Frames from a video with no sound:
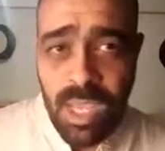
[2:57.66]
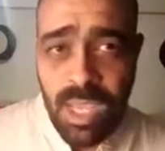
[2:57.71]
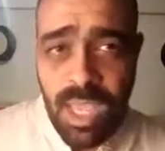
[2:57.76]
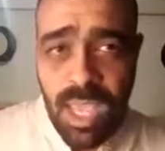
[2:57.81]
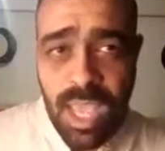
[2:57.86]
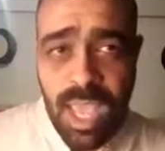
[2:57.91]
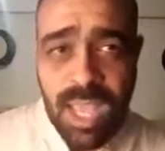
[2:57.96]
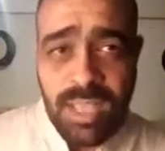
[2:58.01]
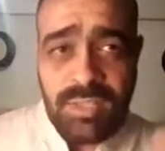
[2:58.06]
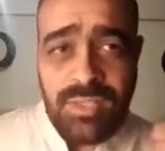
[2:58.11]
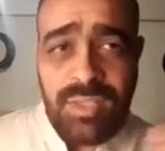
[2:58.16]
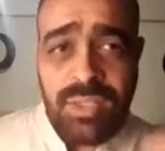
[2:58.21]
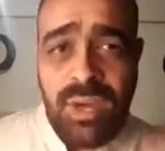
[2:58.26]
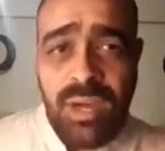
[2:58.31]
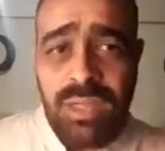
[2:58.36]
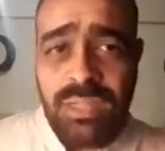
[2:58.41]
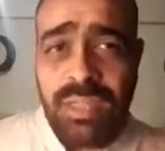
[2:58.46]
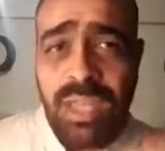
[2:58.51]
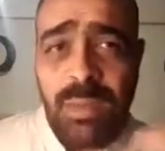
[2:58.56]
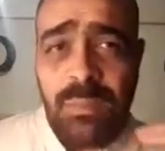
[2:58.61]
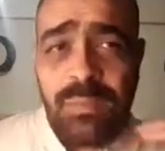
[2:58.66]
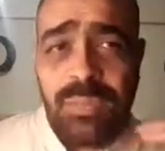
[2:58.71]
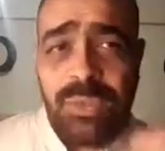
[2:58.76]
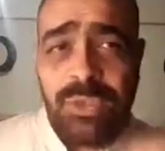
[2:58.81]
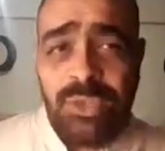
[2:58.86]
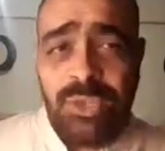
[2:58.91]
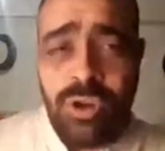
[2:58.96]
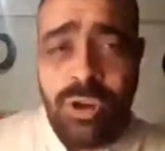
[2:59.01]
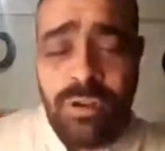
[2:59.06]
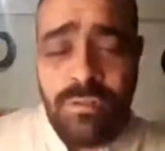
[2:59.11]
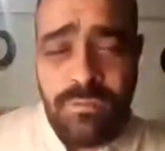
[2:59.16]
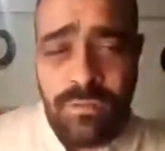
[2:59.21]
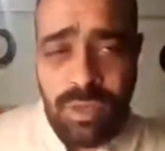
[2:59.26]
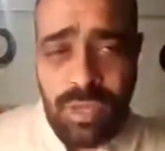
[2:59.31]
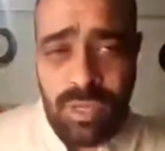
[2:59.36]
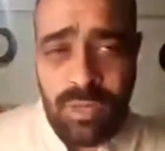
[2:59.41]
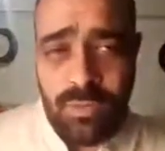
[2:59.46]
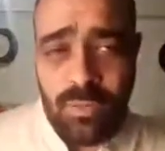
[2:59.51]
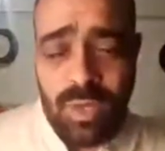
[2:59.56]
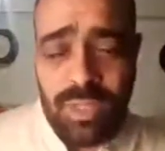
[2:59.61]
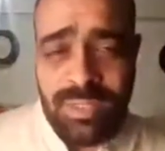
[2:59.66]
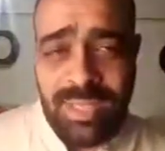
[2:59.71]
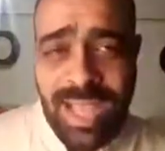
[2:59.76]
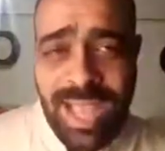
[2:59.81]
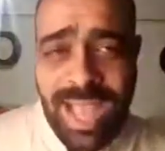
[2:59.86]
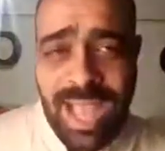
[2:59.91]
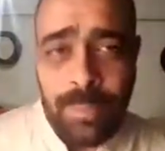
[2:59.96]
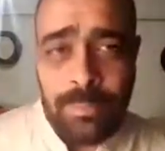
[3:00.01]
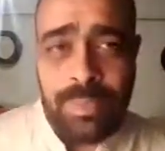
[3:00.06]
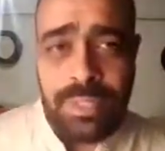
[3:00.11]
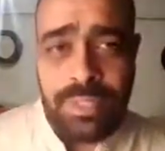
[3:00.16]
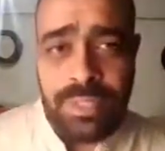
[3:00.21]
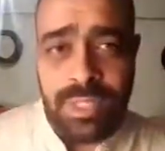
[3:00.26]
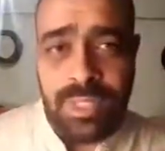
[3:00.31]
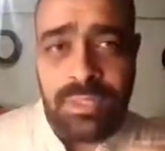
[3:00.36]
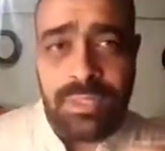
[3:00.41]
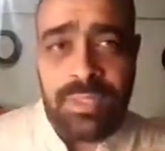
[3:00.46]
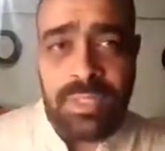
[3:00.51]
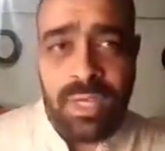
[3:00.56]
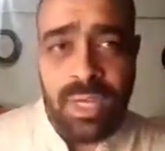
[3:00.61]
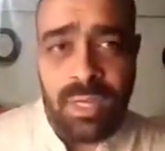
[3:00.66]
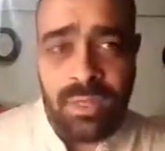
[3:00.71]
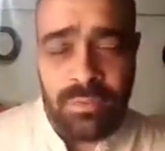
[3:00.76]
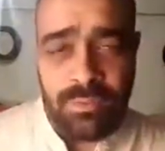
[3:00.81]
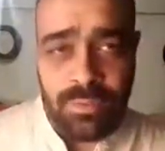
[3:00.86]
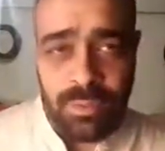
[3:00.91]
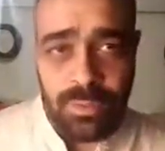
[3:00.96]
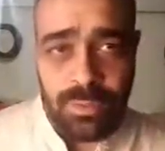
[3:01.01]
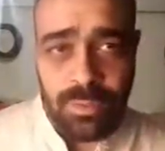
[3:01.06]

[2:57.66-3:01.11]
And start observing what happens inside of you.